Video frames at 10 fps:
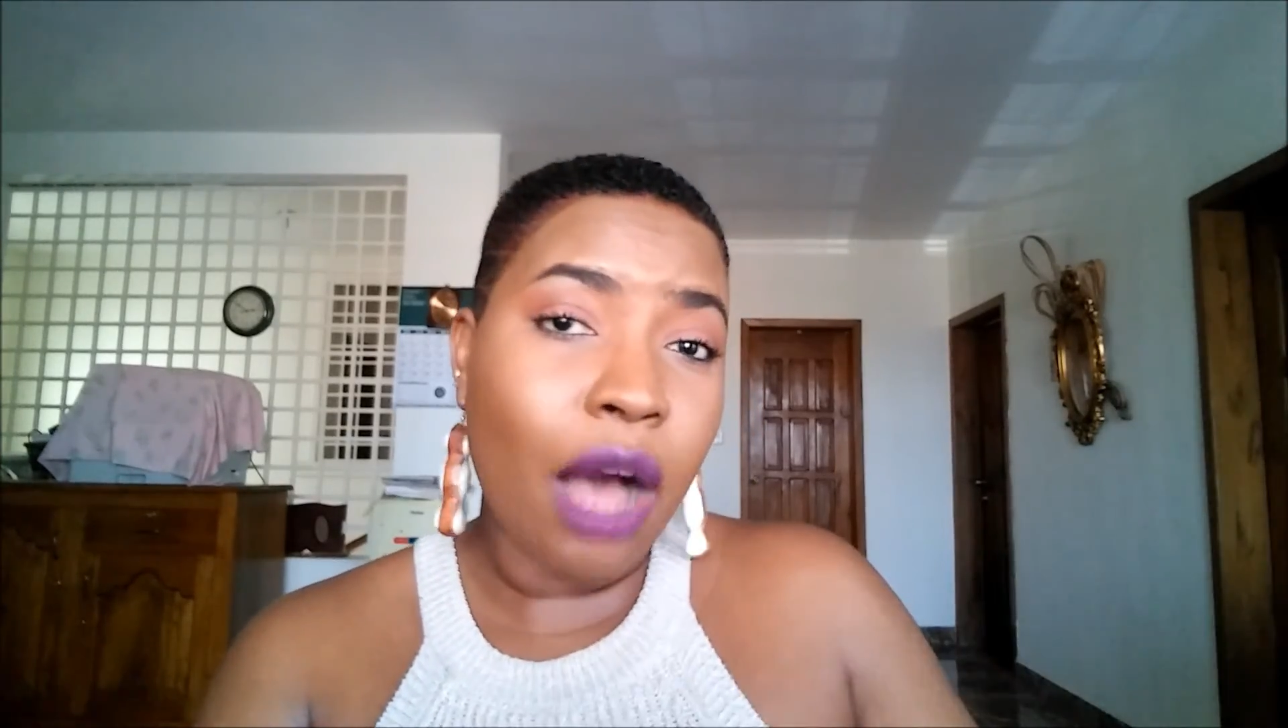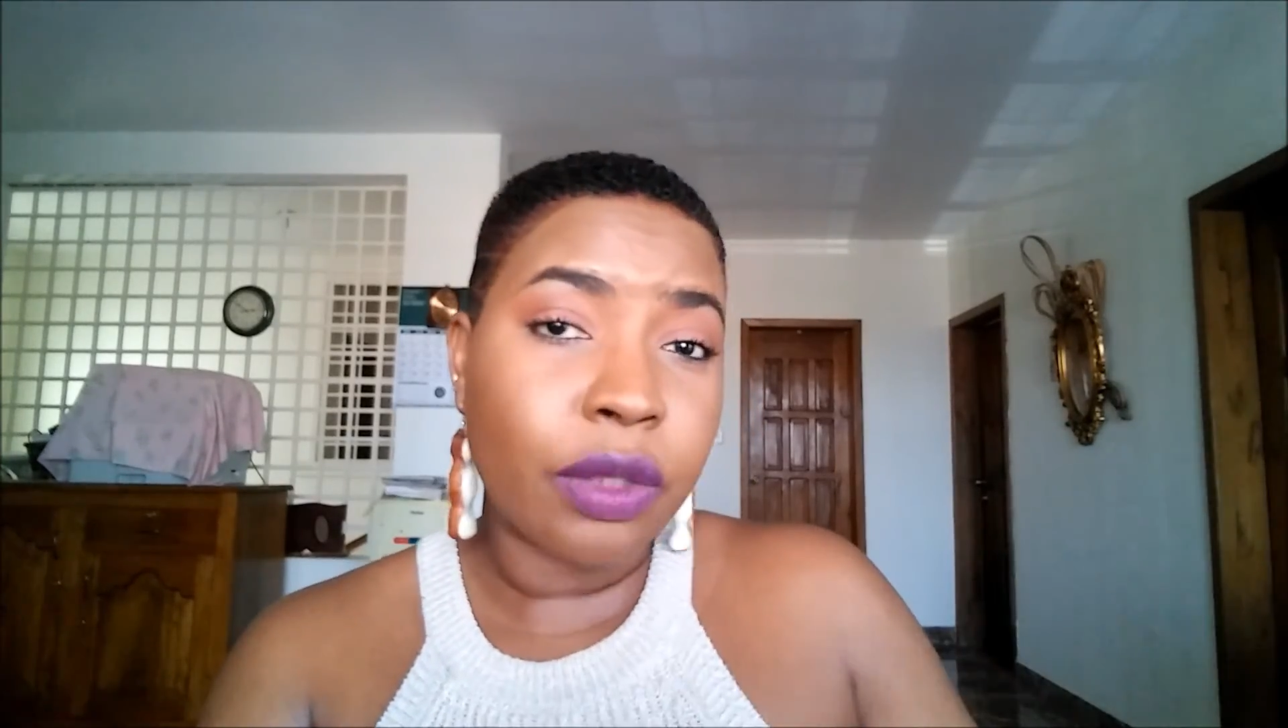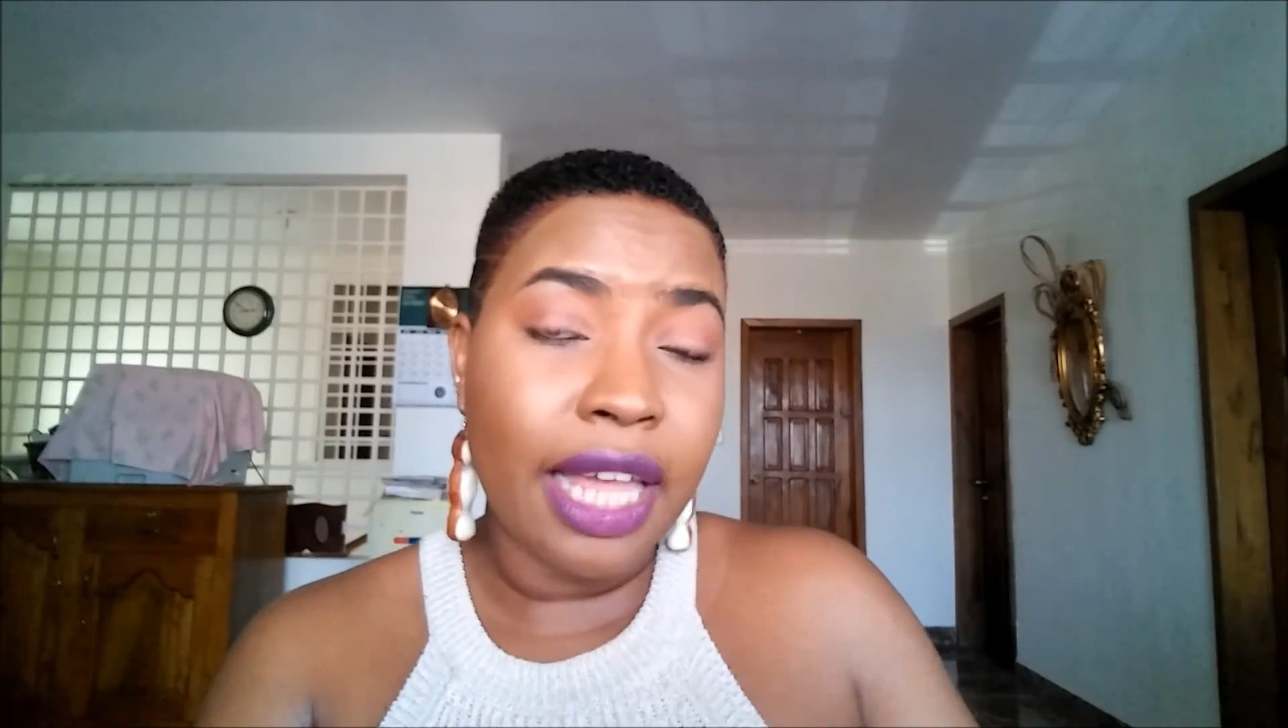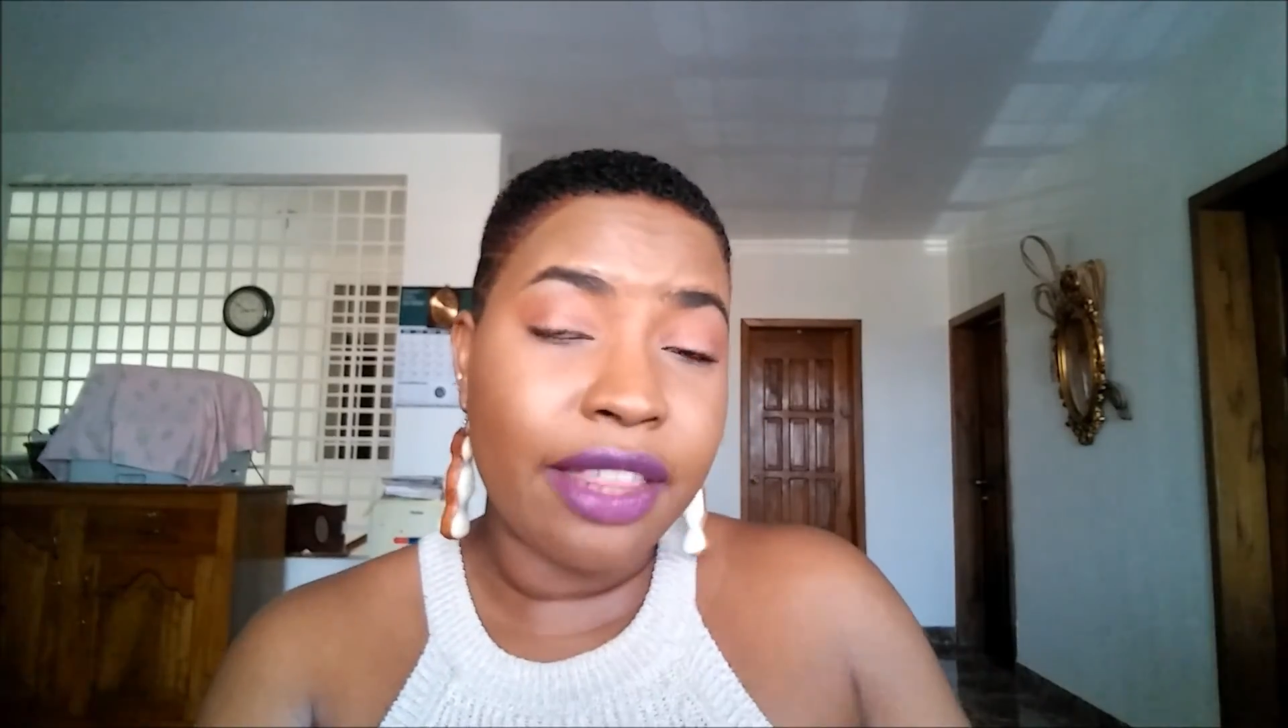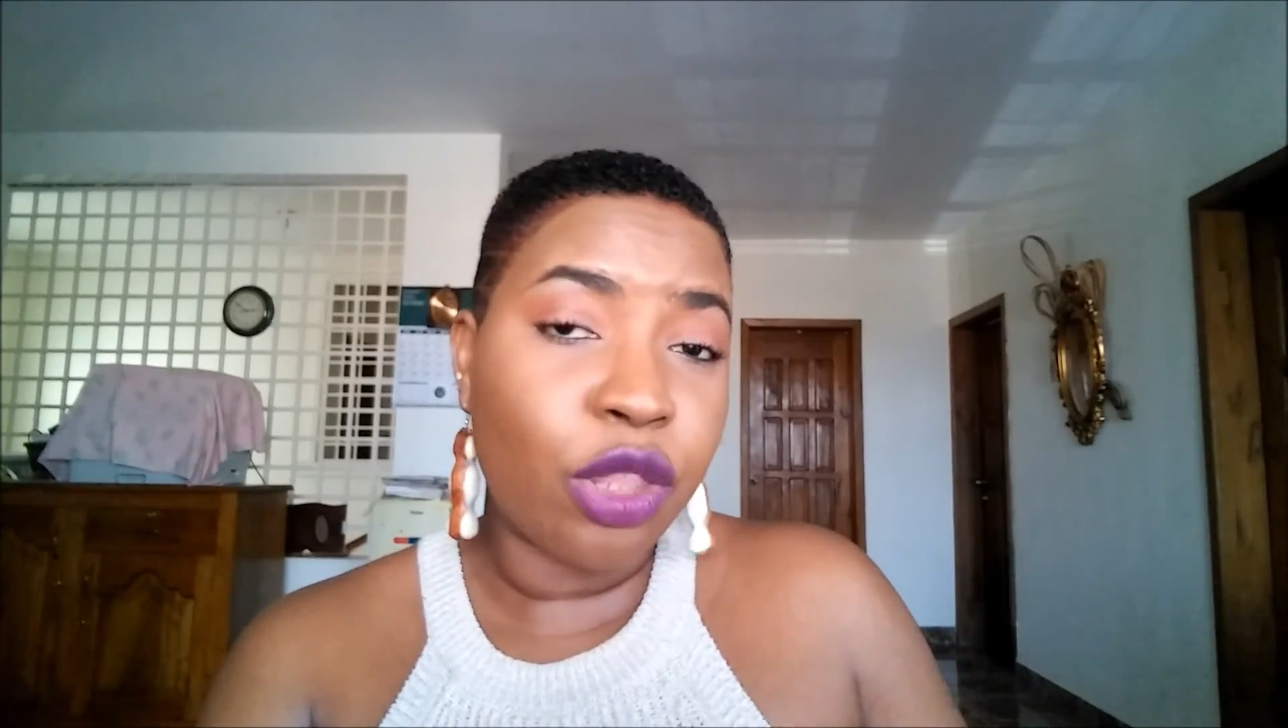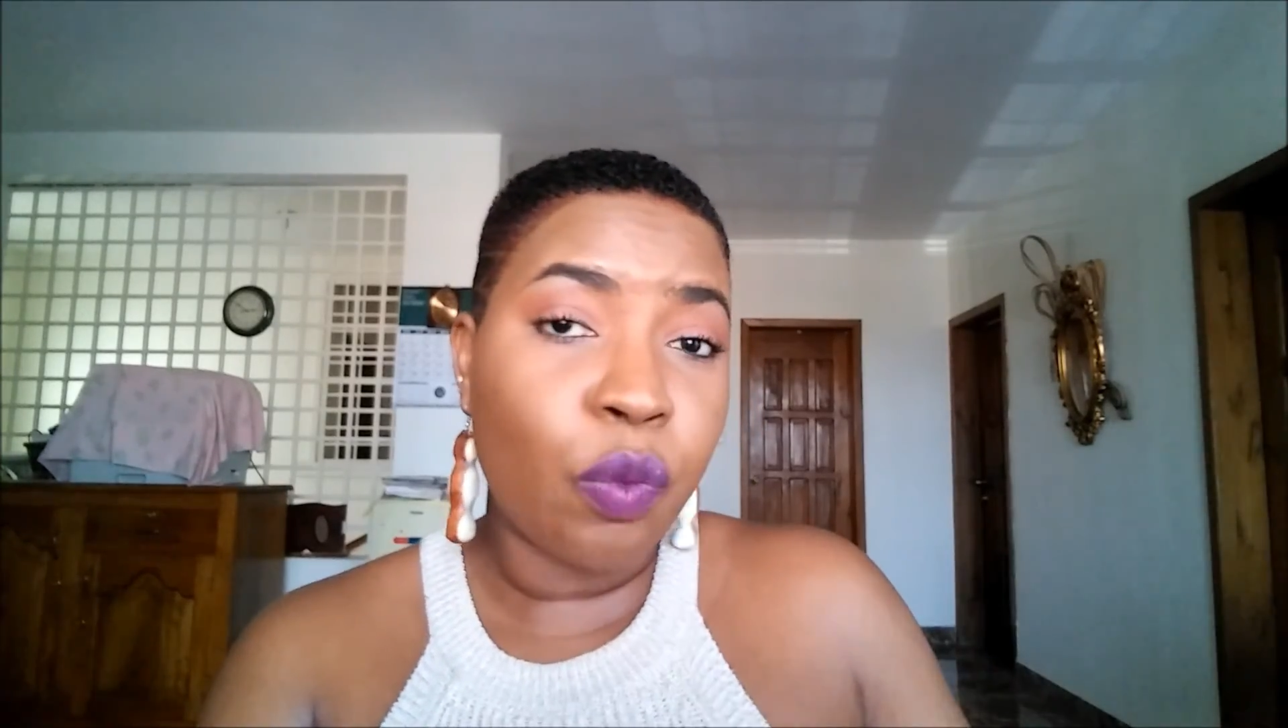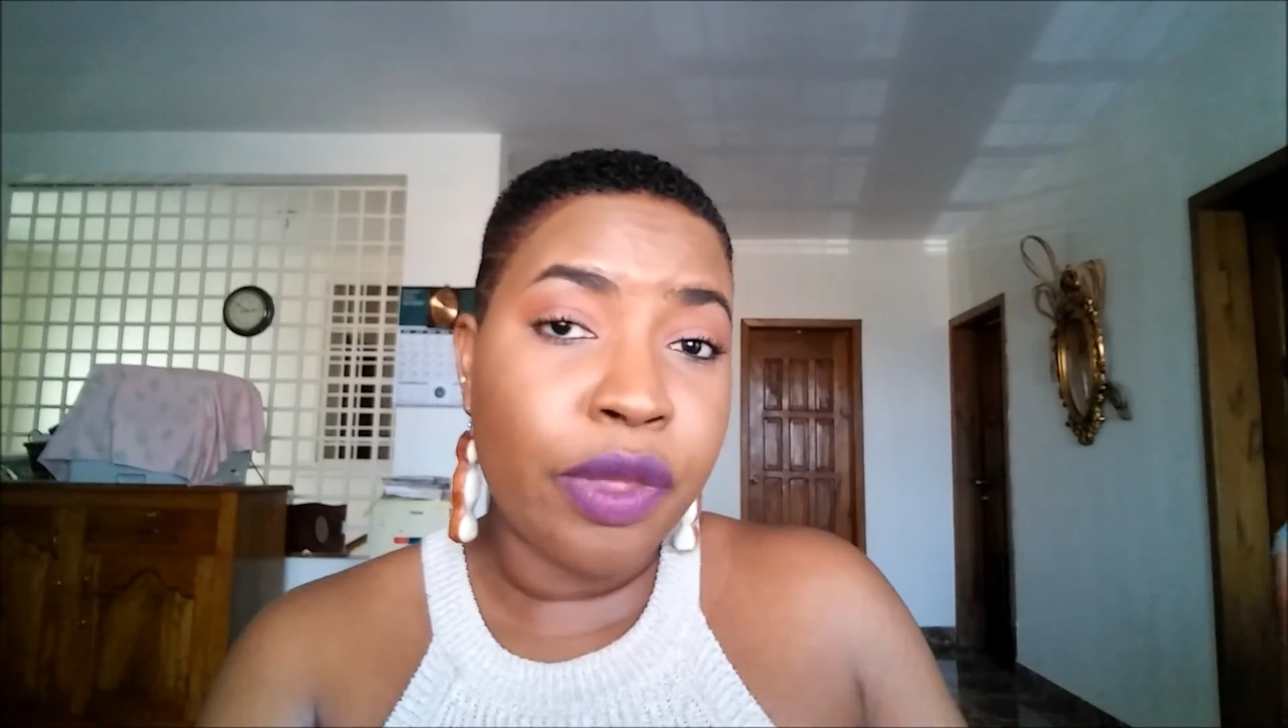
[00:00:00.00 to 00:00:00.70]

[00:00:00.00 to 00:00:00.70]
out in the